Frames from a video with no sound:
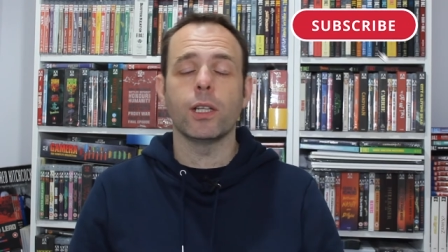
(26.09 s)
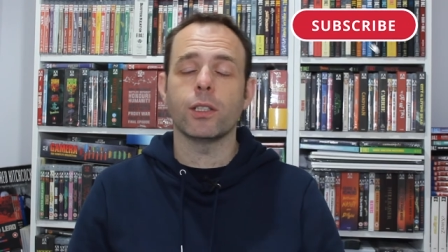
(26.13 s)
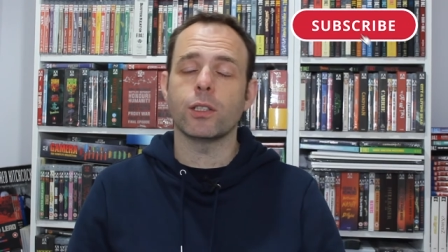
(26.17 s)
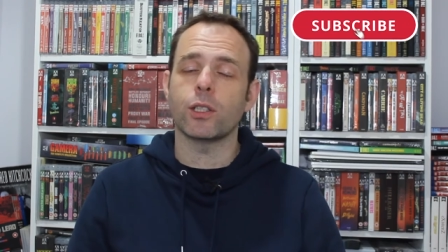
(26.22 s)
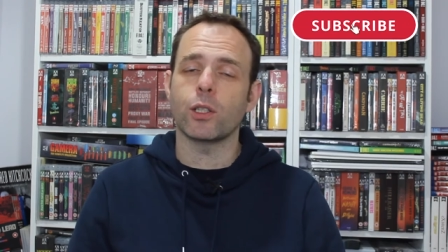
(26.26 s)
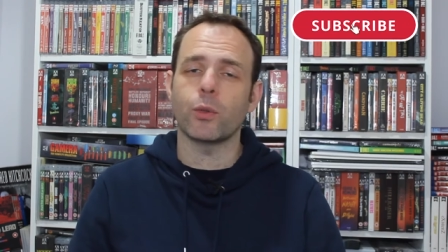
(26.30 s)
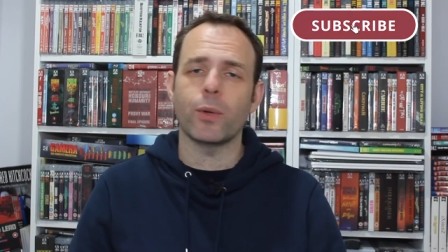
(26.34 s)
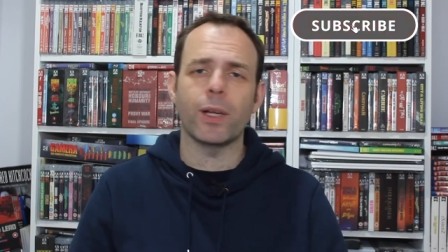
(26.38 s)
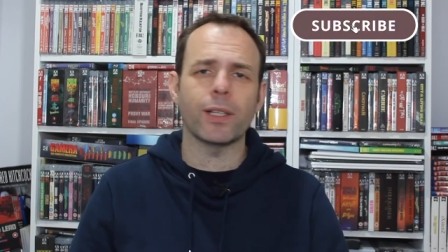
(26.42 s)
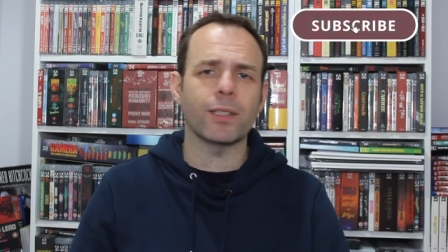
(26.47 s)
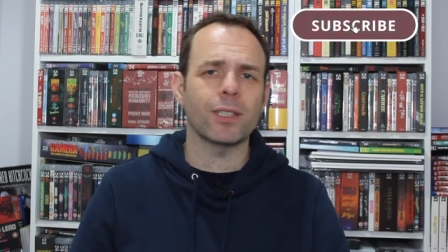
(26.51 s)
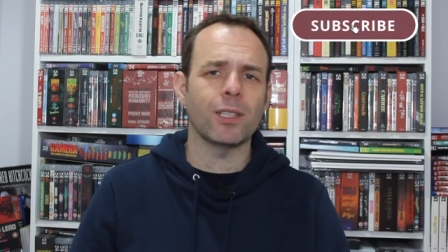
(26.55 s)

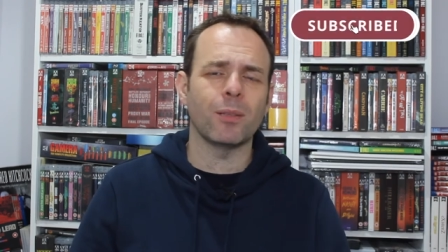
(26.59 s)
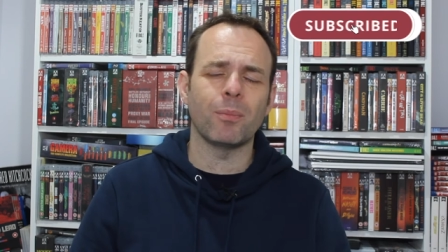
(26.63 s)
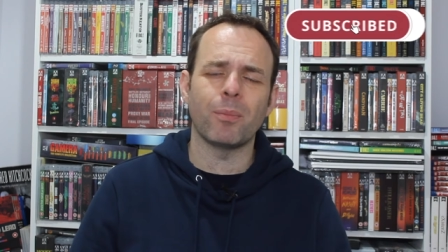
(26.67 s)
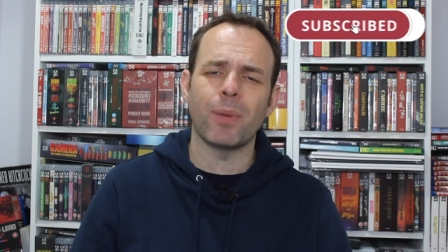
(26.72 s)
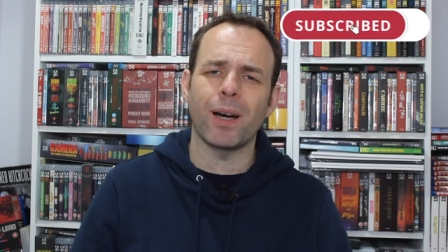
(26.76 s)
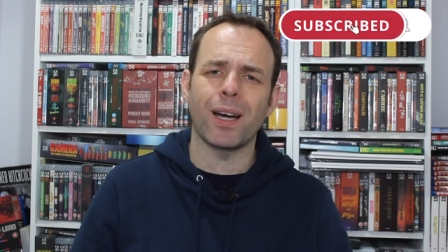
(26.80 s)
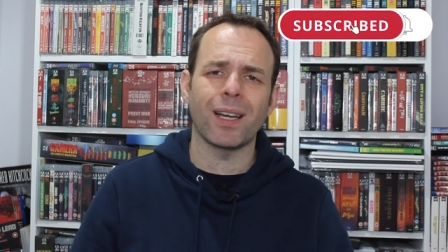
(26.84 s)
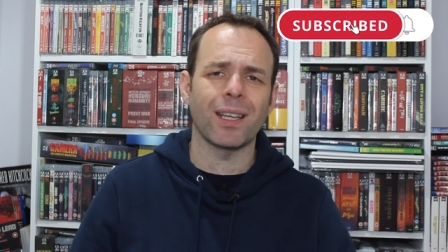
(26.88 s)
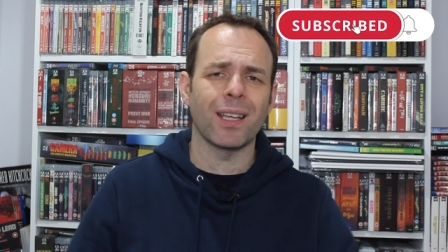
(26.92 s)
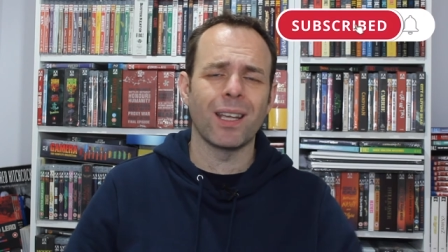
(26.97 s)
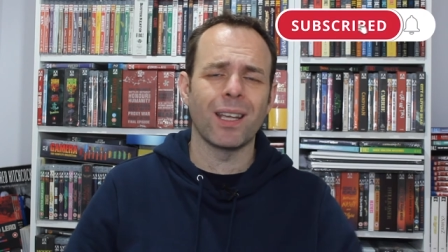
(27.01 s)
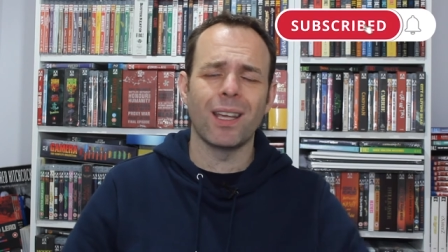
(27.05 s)
directed
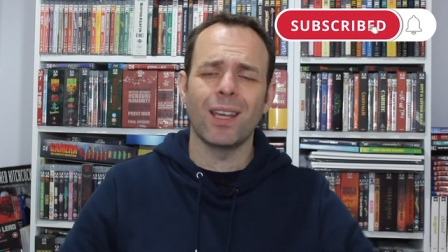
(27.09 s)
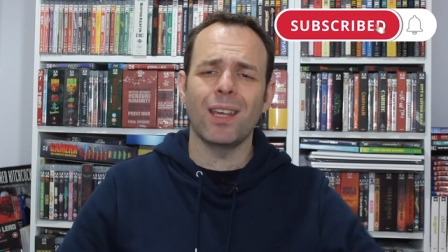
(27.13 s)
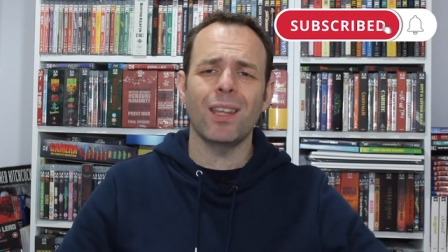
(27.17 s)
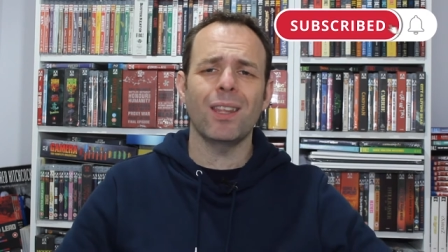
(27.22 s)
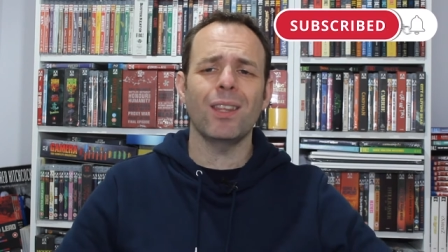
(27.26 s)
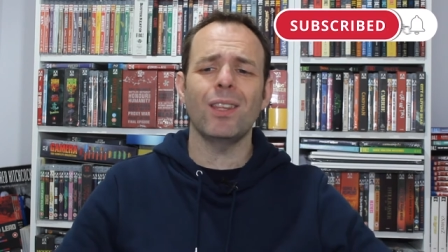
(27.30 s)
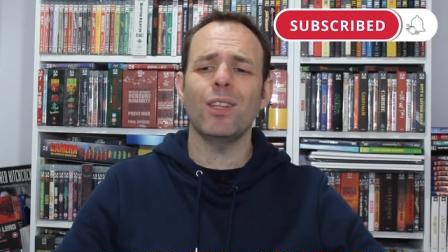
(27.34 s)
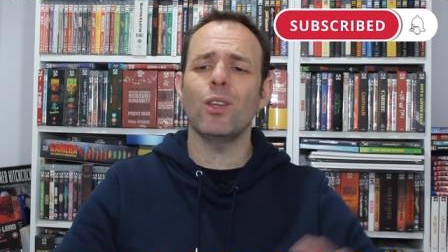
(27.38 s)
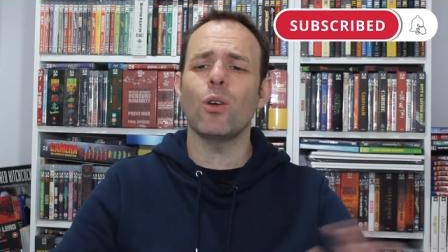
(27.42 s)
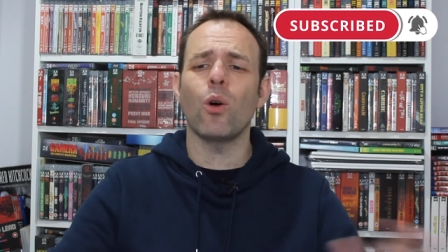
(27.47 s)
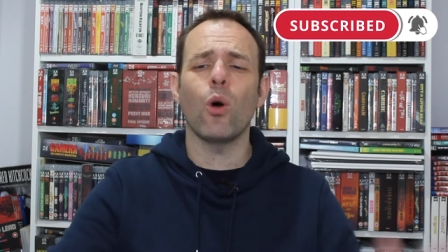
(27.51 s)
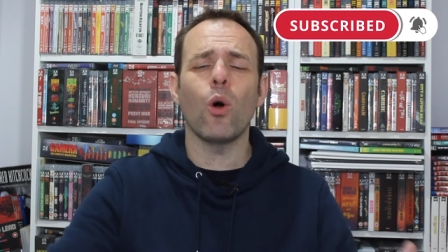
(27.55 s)
by
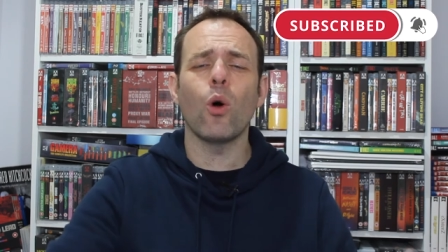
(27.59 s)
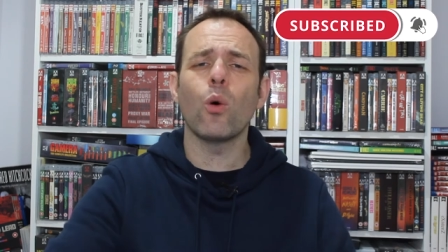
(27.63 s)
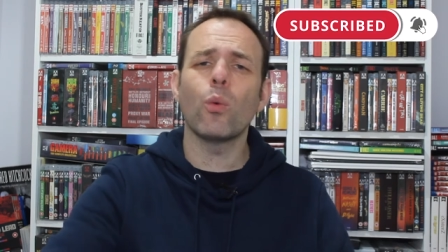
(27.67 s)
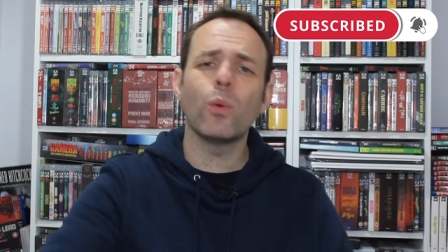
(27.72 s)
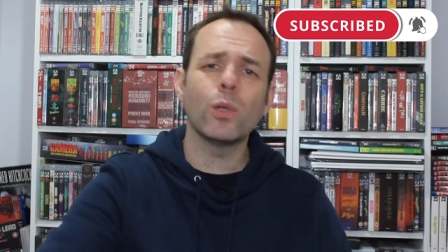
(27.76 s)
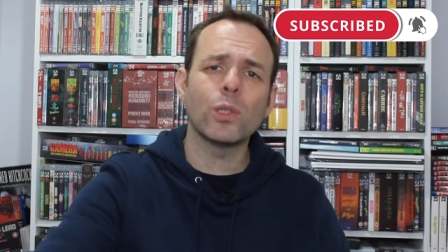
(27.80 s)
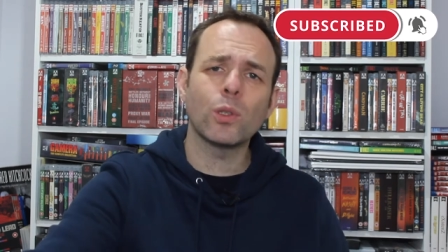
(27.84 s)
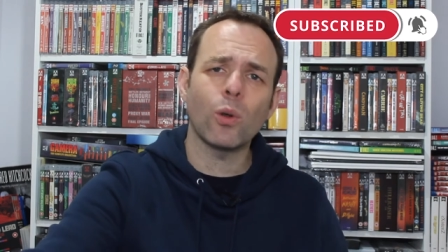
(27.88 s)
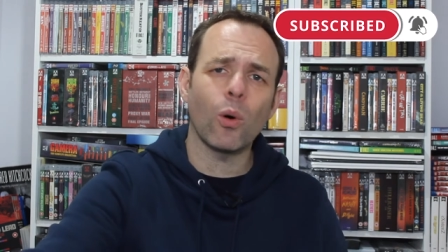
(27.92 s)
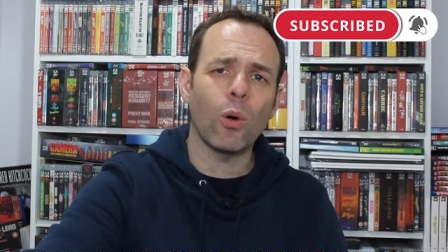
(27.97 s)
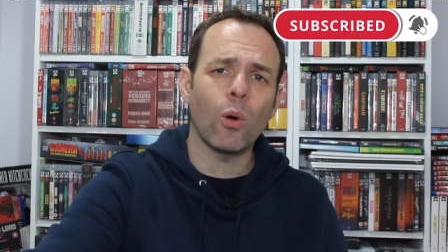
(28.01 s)
the always